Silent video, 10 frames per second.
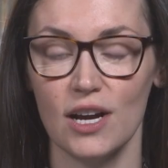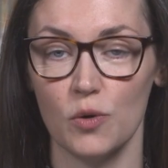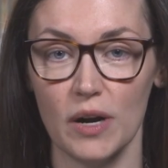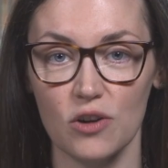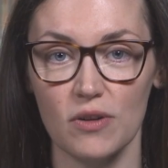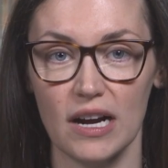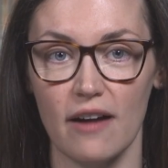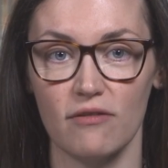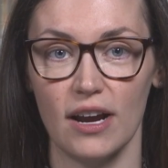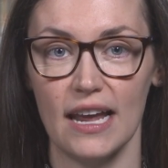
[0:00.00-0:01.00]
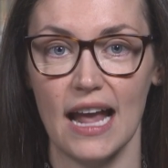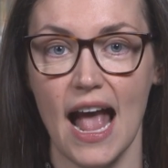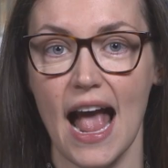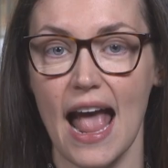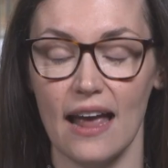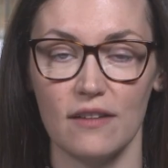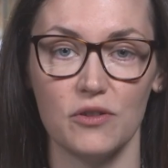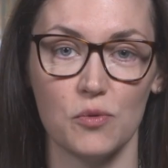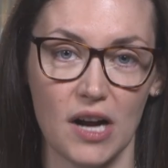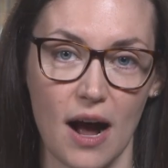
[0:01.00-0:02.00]
quicker recovery, and
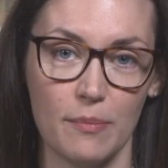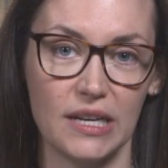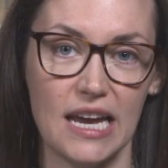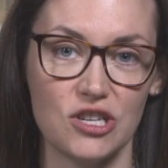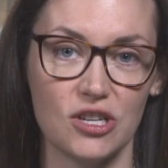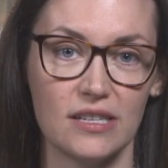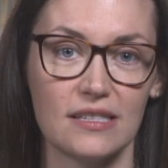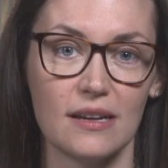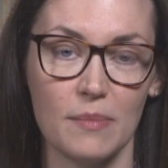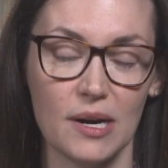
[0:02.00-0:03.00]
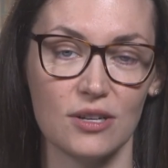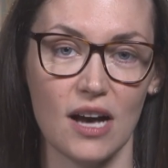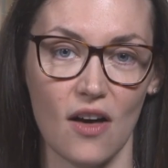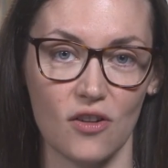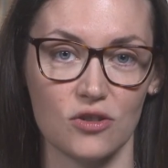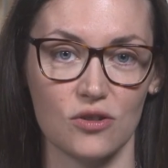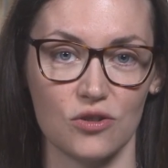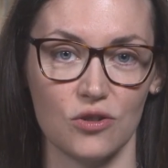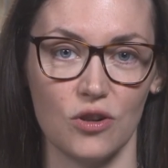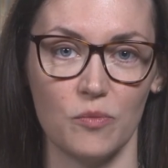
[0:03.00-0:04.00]
fewer complications compared to other
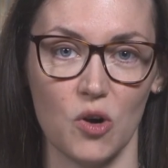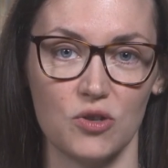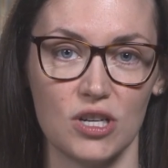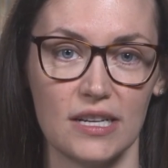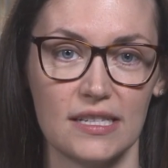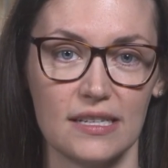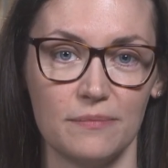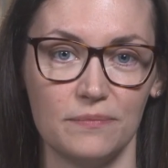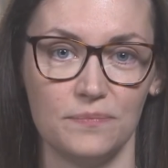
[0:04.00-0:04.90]
surgical approaches.